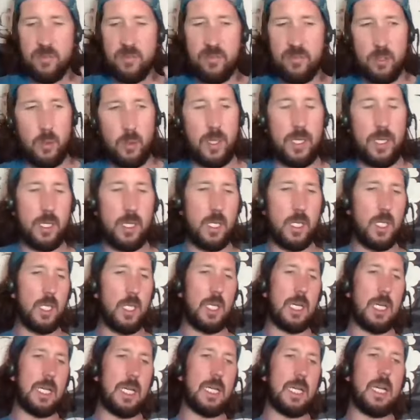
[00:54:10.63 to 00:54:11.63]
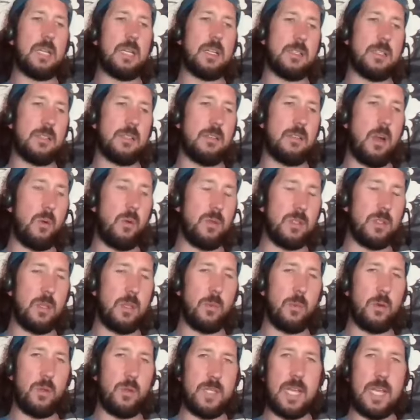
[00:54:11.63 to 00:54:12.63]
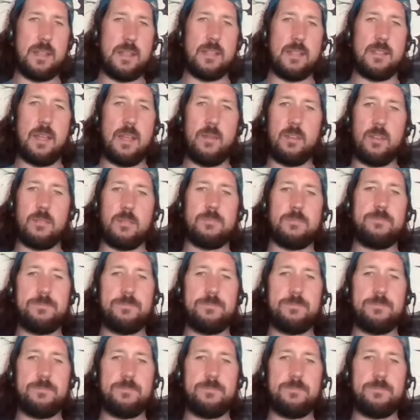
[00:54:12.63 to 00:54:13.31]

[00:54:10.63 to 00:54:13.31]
fluid? Does it start at this level?